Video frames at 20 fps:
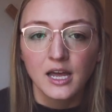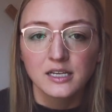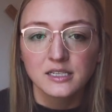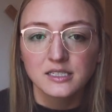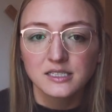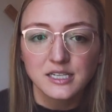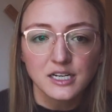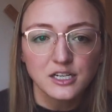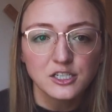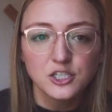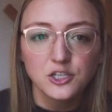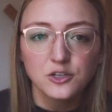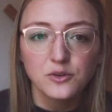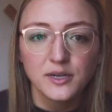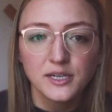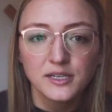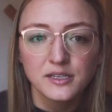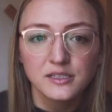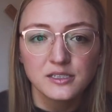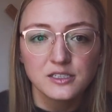stick 2
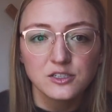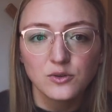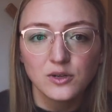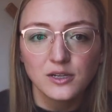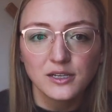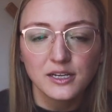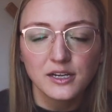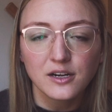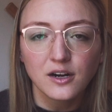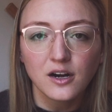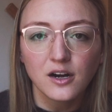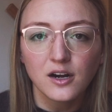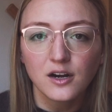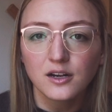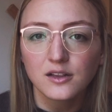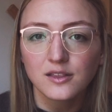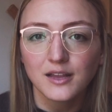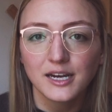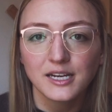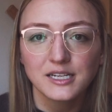into a
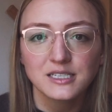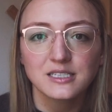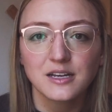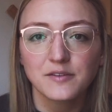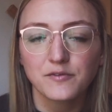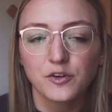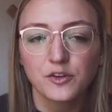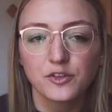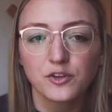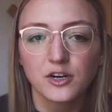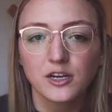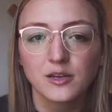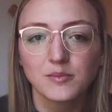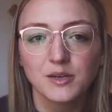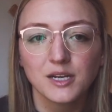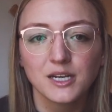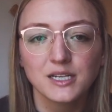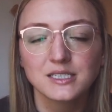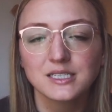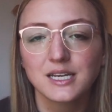liter, let it sit for 30
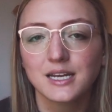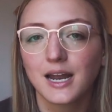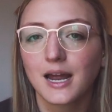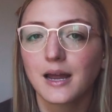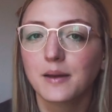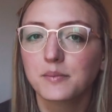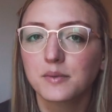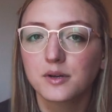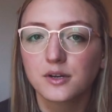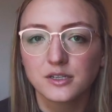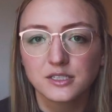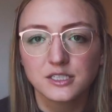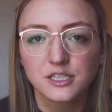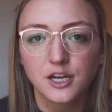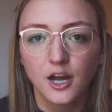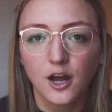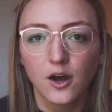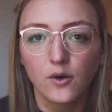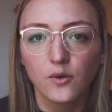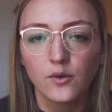minutes and I'm good to
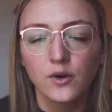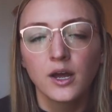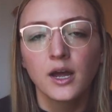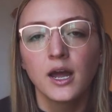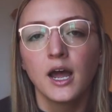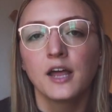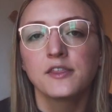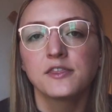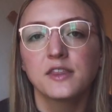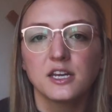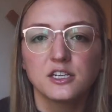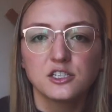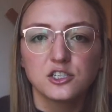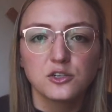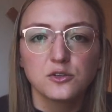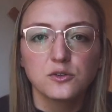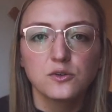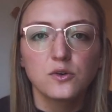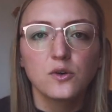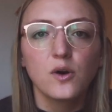go. They
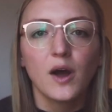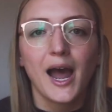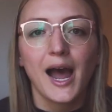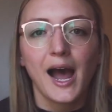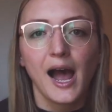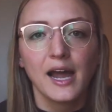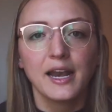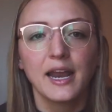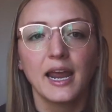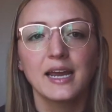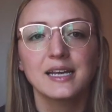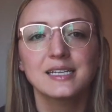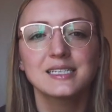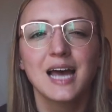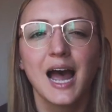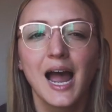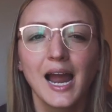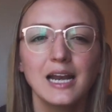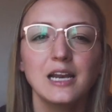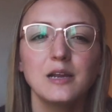do add a
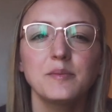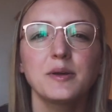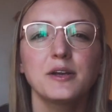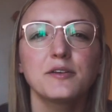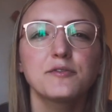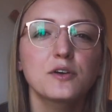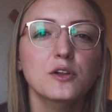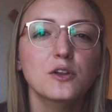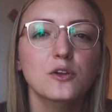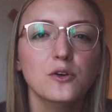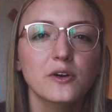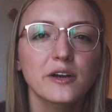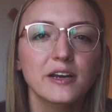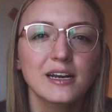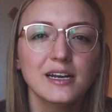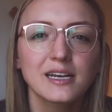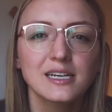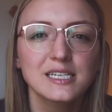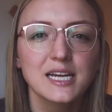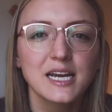tiny bit of a
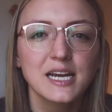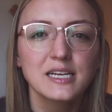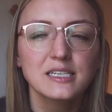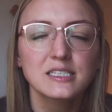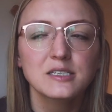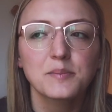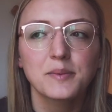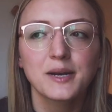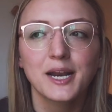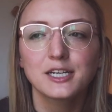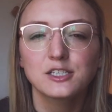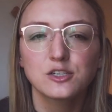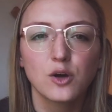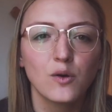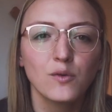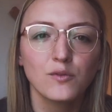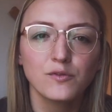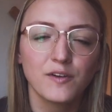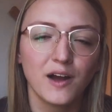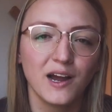chlorine-y taste, but I
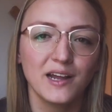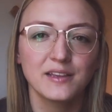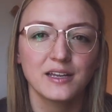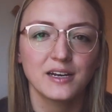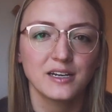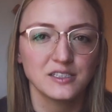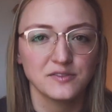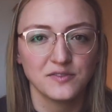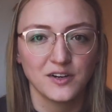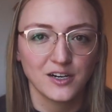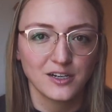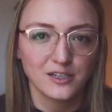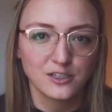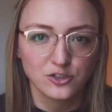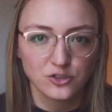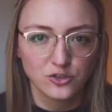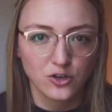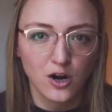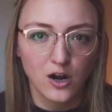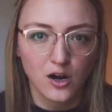don't find that it's very
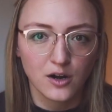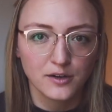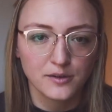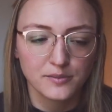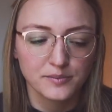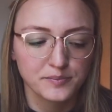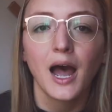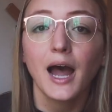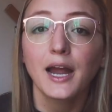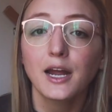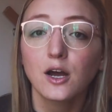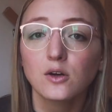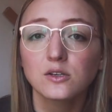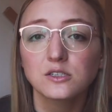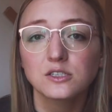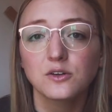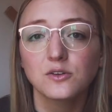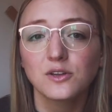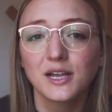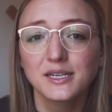strong. I
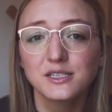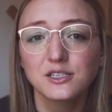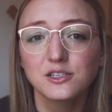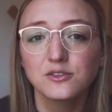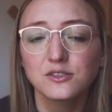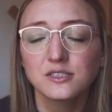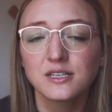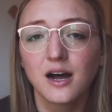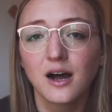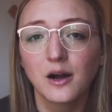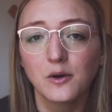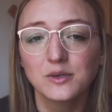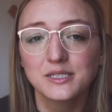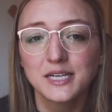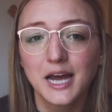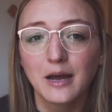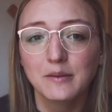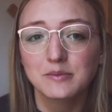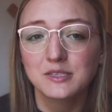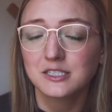also like to use the aqua
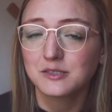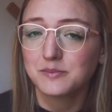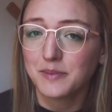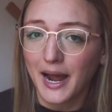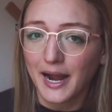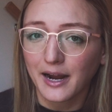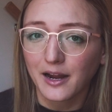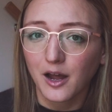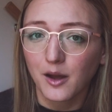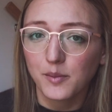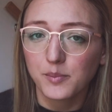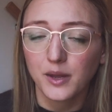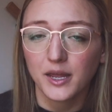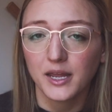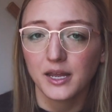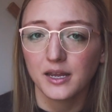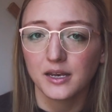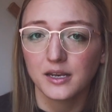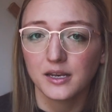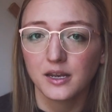tabs as backup
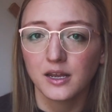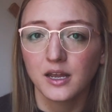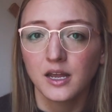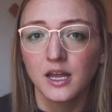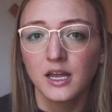in